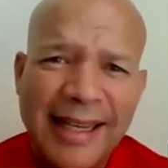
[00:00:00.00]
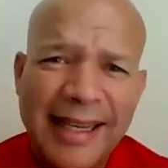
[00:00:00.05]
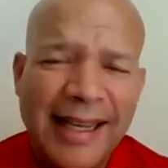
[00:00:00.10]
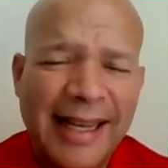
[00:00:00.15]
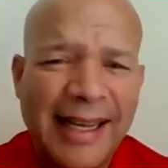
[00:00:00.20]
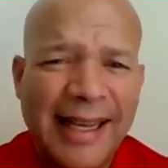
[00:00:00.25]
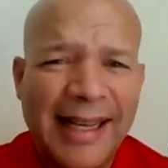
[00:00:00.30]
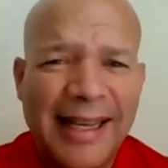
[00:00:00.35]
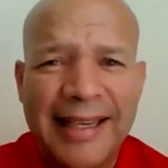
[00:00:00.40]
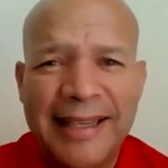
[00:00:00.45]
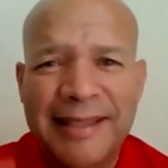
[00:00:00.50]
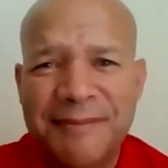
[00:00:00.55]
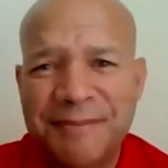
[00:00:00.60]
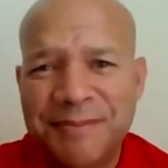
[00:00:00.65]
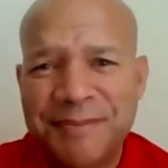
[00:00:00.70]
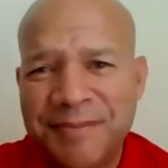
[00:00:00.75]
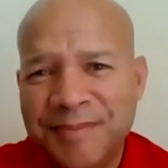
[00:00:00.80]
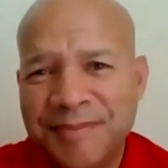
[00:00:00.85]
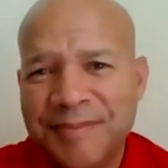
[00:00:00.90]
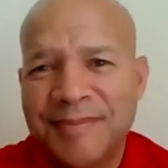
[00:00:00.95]
and
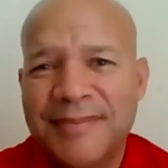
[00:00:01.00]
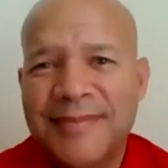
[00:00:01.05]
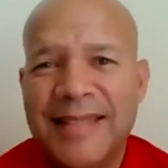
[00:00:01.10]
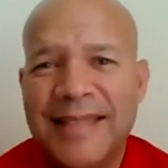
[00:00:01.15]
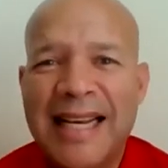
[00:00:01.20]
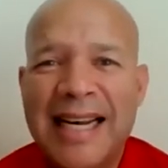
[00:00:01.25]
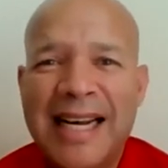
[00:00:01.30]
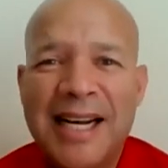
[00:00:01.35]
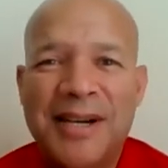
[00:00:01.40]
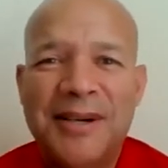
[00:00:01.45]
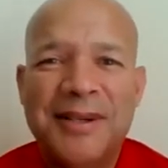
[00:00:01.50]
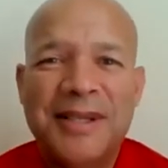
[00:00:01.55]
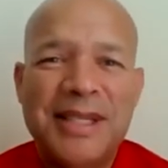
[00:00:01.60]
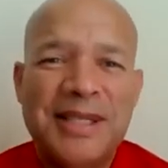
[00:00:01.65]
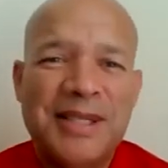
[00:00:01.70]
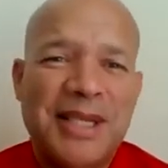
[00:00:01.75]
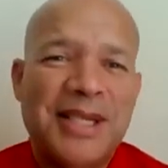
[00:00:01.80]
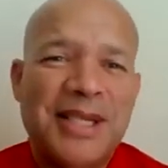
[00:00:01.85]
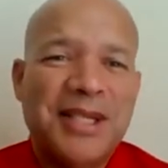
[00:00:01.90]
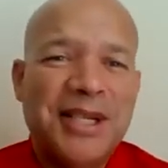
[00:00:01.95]
now
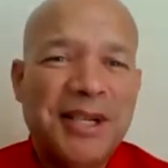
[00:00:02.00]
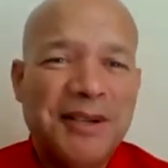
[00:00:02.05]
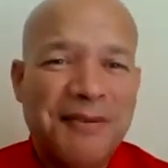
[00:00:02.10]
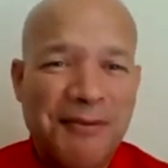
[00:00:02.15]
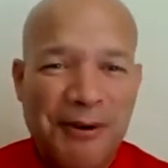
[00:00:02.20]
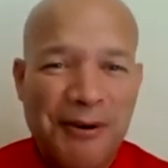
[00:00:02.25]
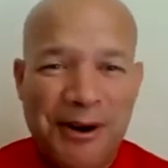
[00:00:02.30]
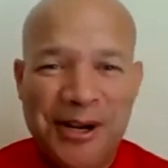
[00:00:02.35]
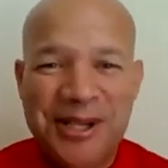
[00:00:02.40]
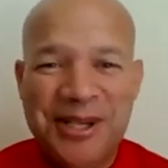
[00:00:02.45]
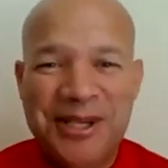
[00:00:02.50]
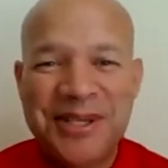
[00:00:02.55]
it's good for you.